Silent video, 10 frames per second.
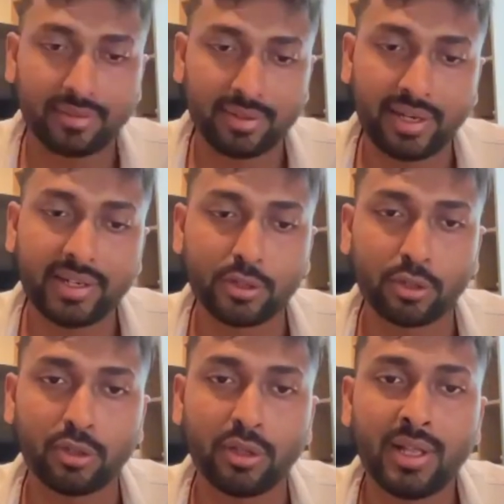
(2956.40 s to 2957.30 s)
right?
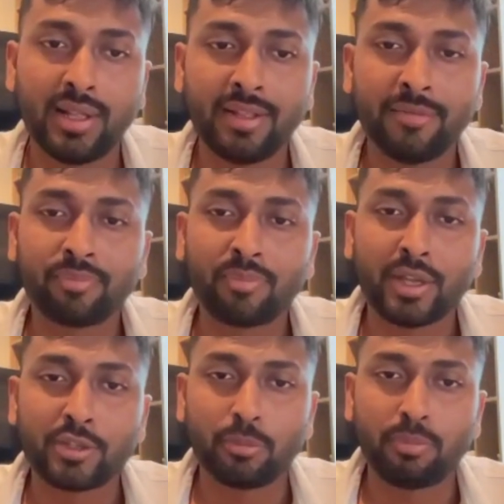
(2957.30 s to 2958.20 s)
So
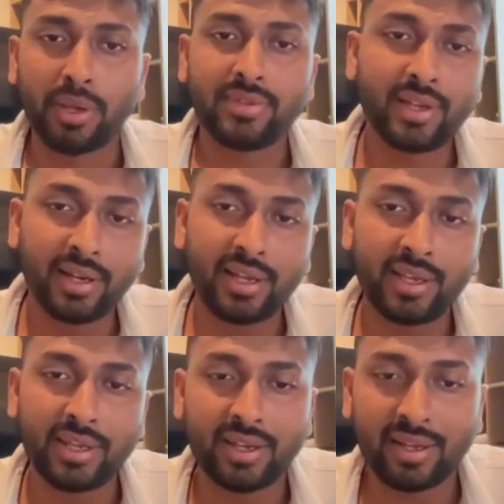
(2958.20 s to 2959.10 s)

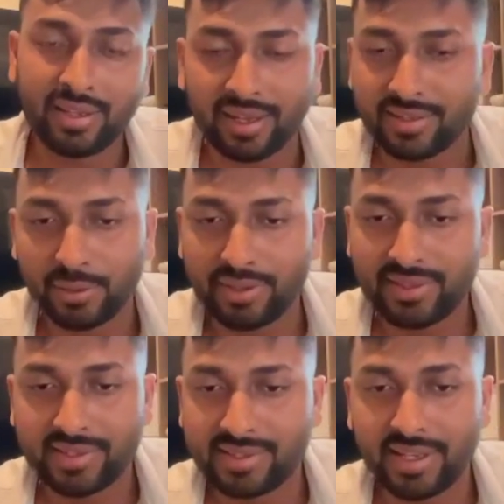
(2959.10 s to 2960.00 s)
basically, yeah. So it's
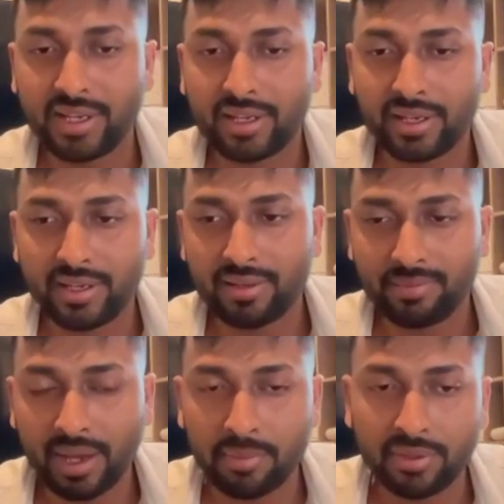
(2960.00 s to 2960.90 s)
just say,
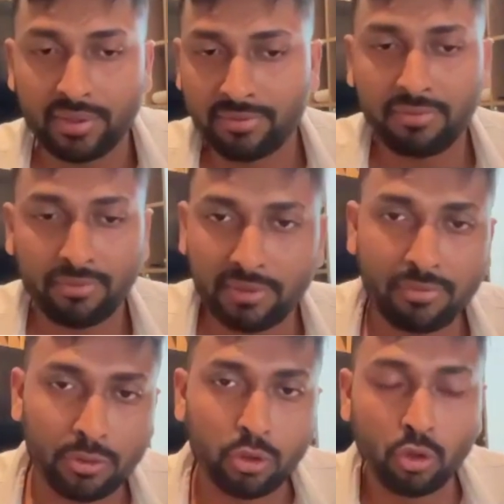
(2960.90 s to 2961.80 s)
I mean, if
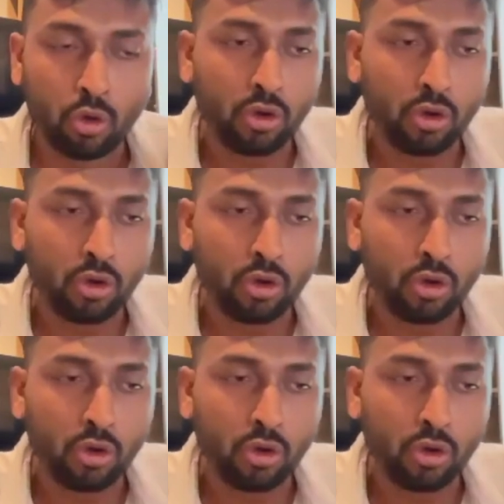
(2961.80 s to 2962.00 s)
you know